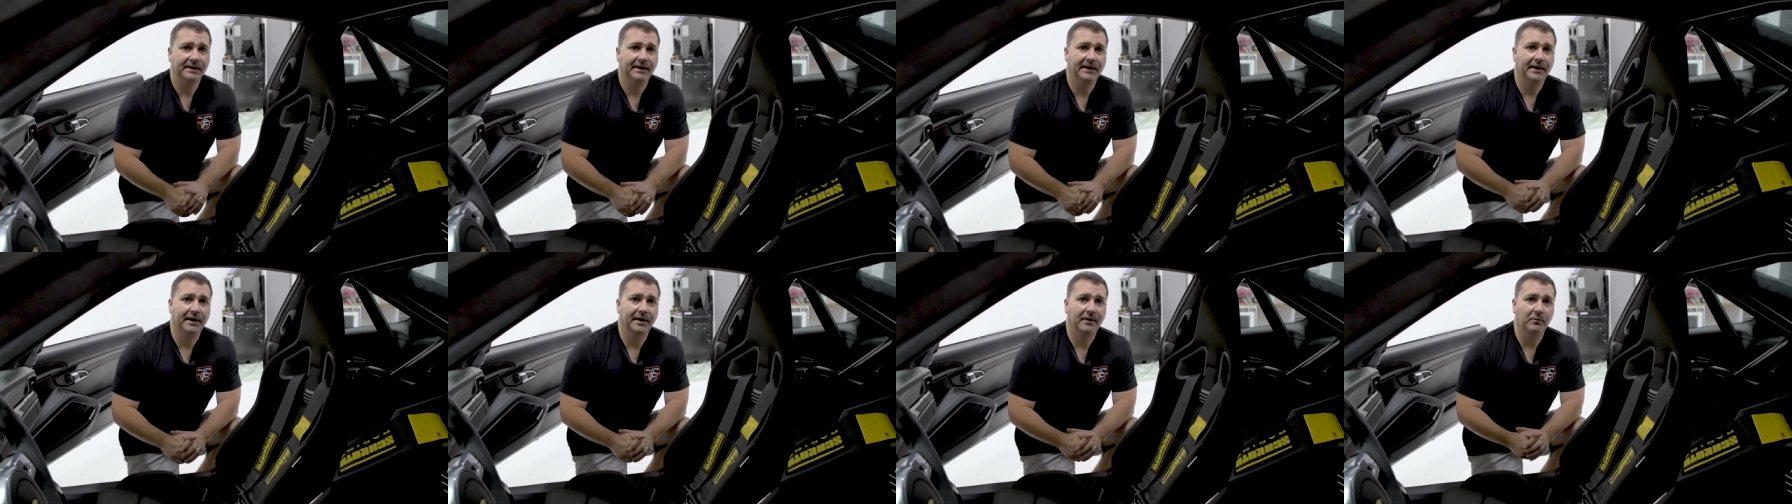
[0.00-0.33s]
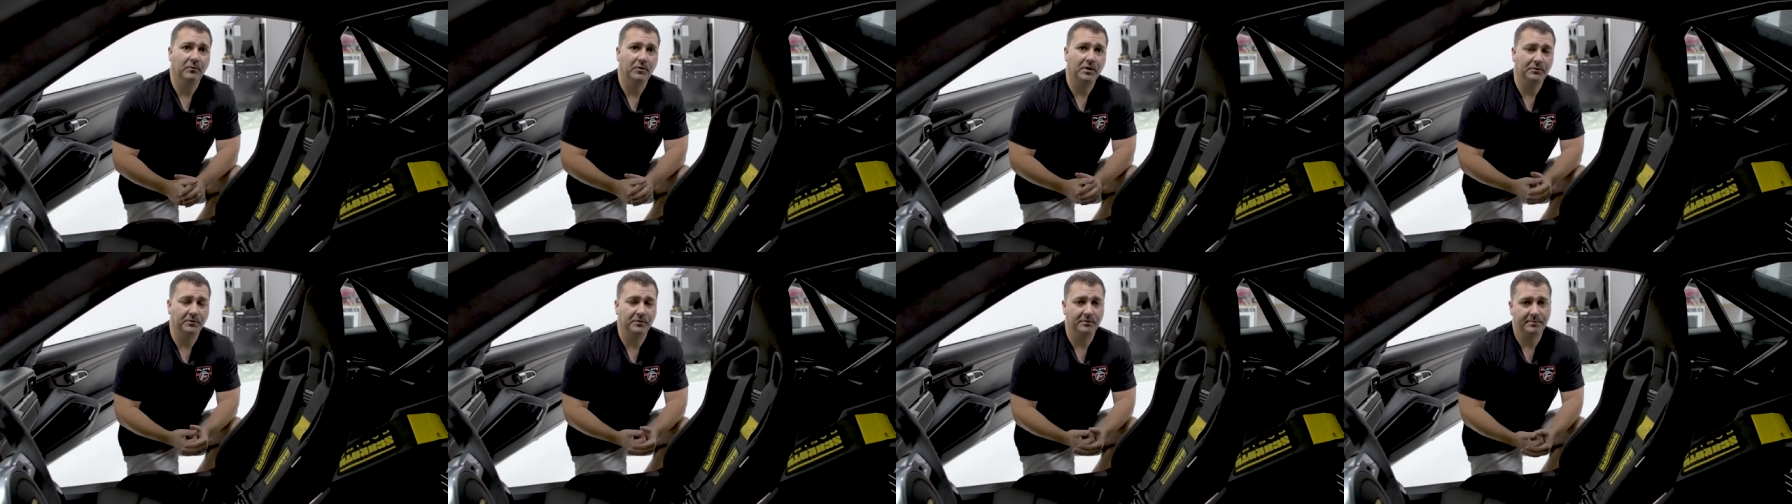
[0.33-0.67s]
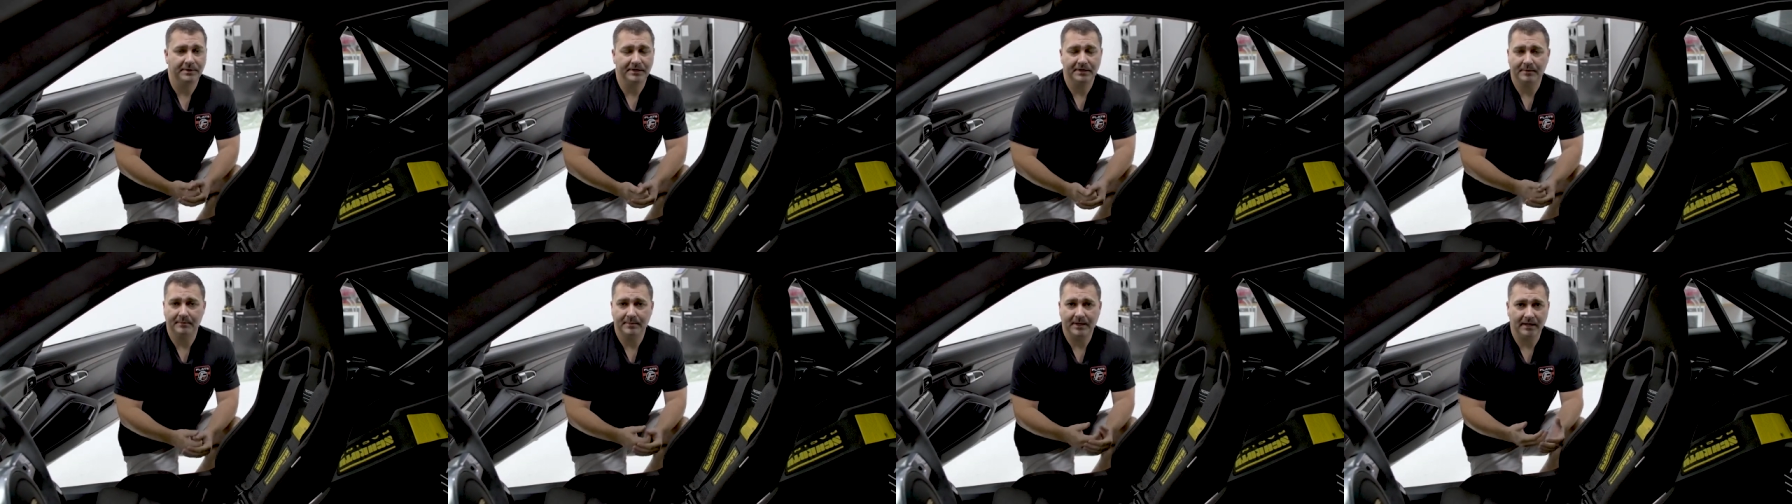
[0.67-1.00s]
uh, one would
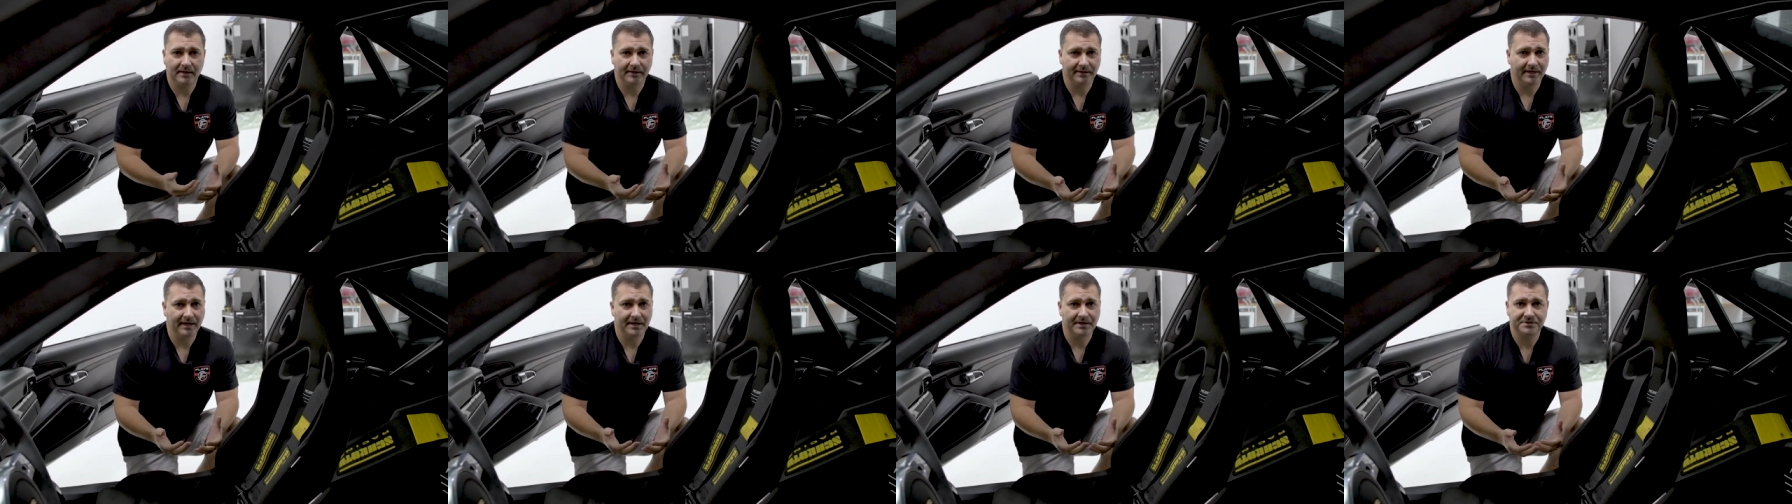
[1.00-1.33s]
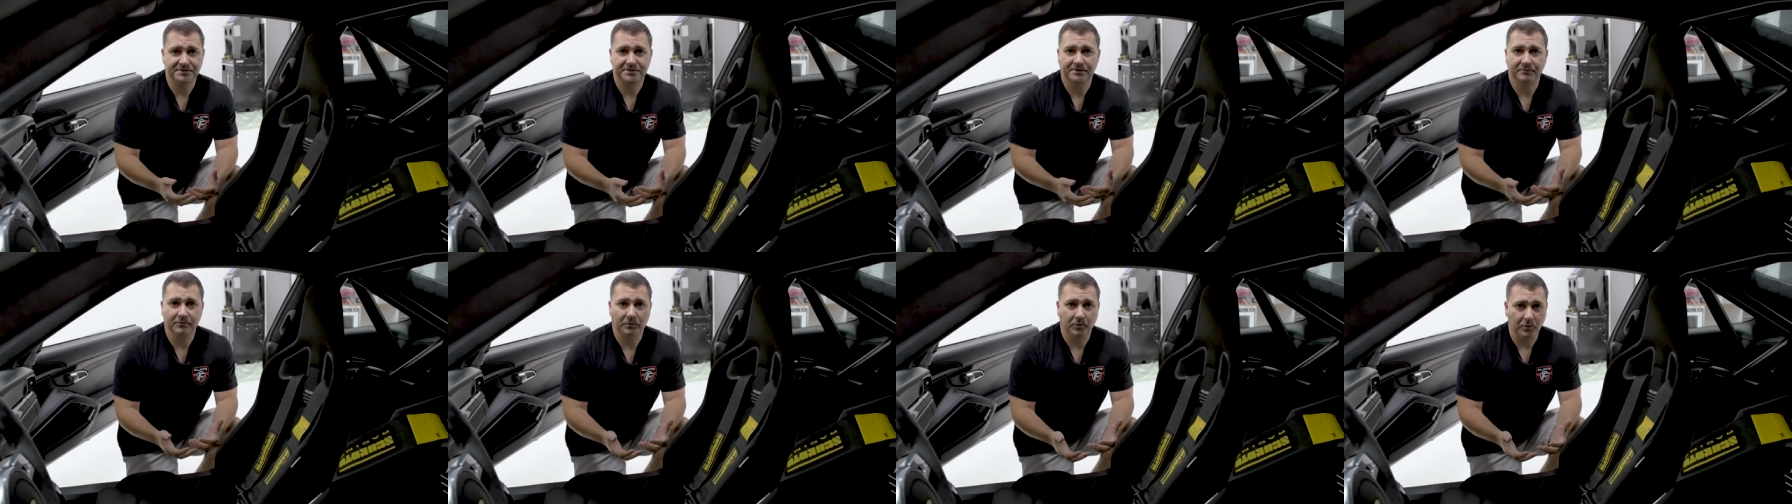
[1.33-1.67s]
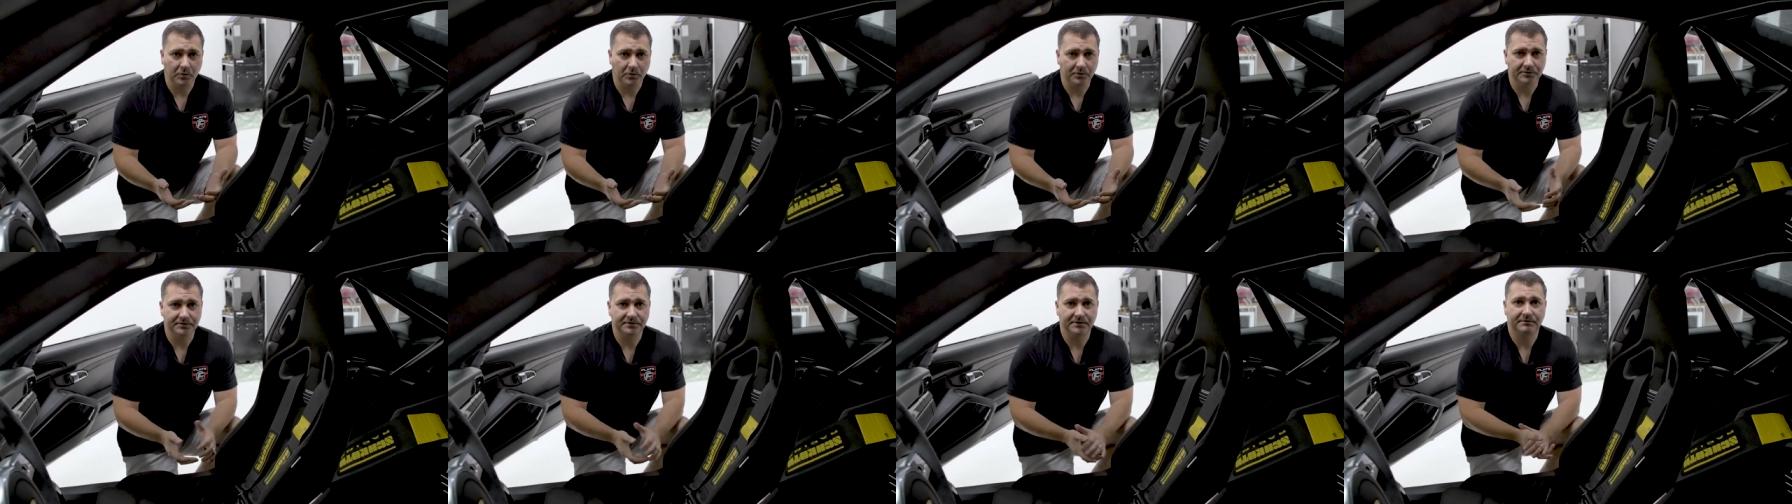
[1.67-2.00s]
be homologation
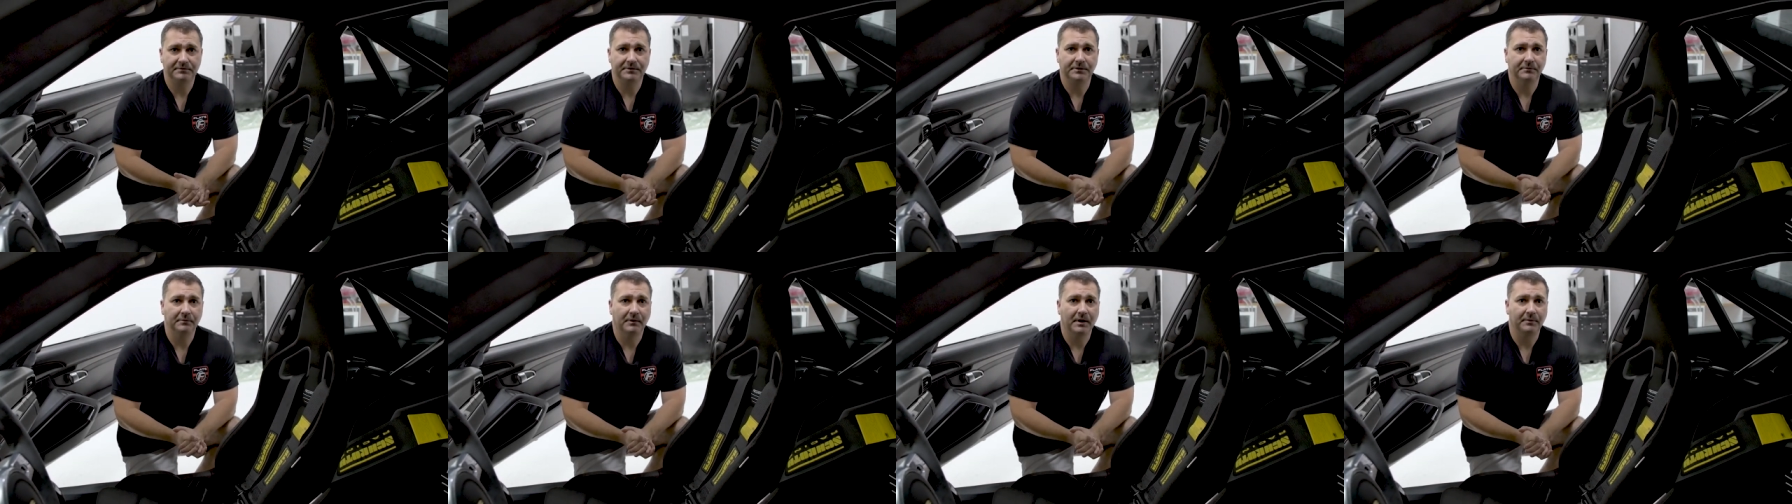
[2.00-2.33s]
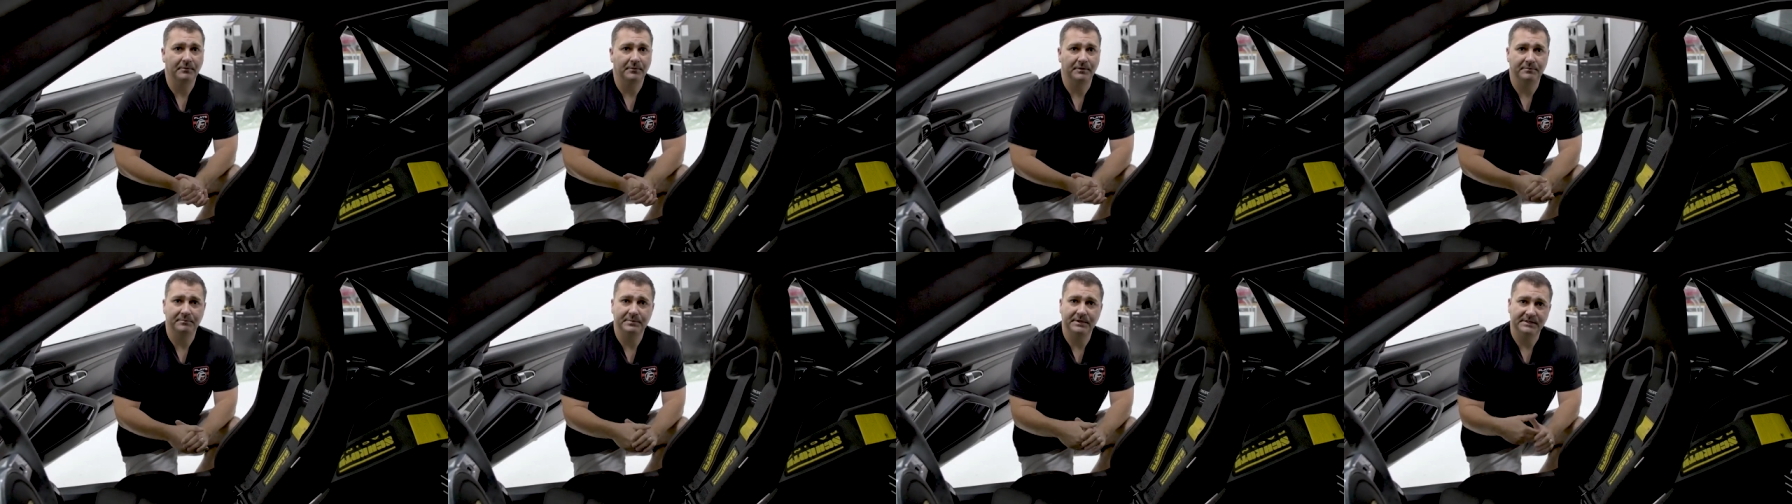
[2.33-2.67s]
rules if you run with